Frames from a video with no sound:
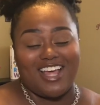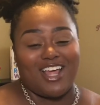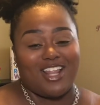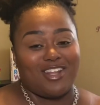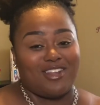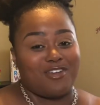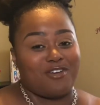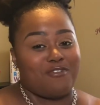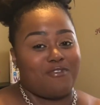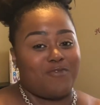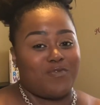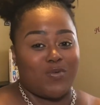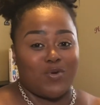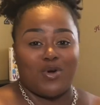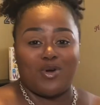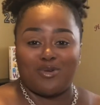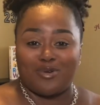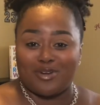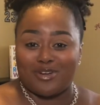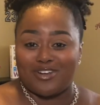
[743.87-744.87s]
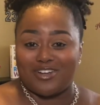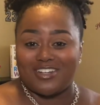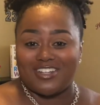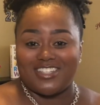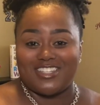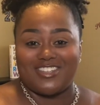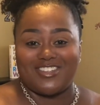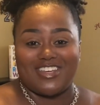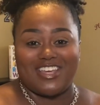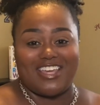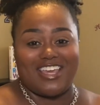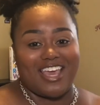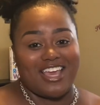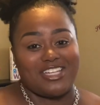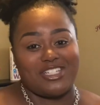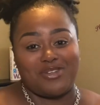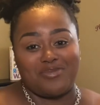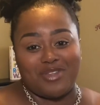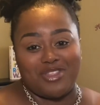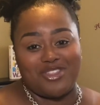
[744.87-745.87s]
Look forward to
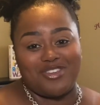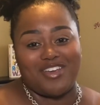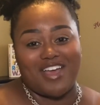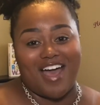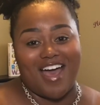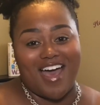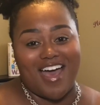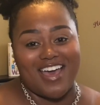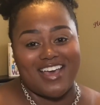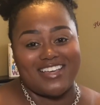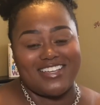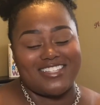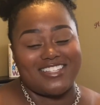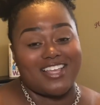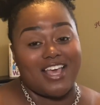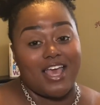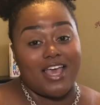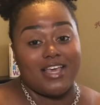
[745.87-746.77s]
engaging with you guys.